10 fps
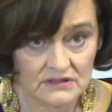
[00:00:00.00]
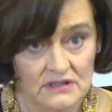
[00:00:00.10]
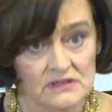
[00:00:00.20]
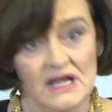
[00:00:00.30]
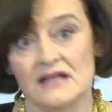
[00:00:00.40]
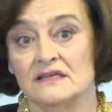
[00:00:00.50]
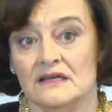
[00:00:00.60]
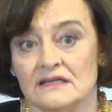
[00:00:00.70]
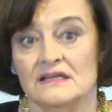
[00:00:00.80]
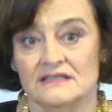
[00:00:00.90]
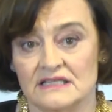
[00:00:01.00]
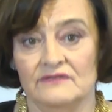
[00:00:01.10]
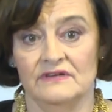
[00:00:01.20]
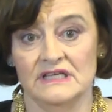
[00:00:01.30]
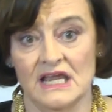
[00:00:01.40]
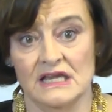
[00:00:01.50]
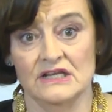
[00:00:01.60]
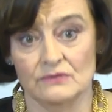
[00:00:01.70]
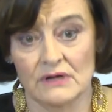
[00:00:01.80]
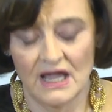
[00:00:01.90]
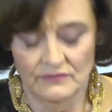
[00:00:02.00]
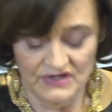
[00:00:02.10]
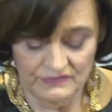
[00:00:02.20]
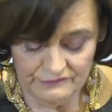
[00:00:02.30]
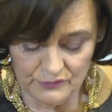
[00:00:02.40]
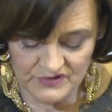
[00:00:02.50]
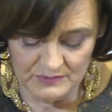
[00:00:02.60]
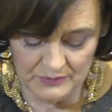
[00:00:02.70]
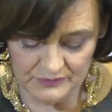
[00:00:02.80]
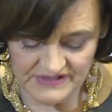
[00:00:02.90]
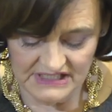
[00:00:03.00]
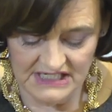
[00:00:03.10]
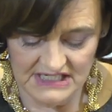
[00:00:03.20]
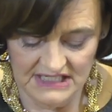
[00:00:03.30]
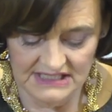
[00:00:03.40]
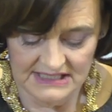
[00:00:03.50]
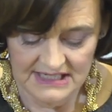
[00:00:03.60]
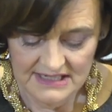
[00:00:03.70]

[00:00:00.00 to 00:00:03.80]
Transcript: and that doesn't even take into account enforcement proceedings,